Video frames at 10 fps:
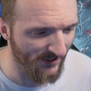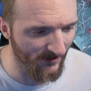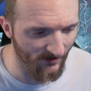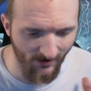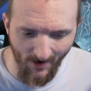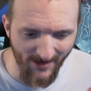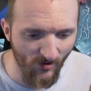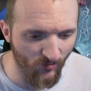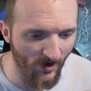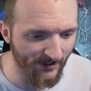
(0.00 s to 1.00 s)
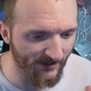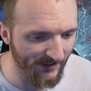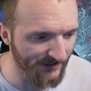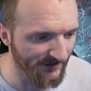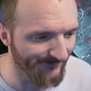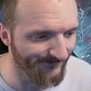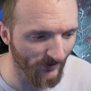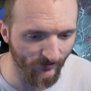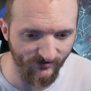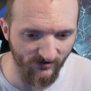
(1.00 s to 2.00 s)
I'm not running any
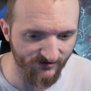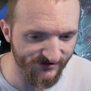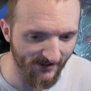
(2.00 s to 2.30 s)
filters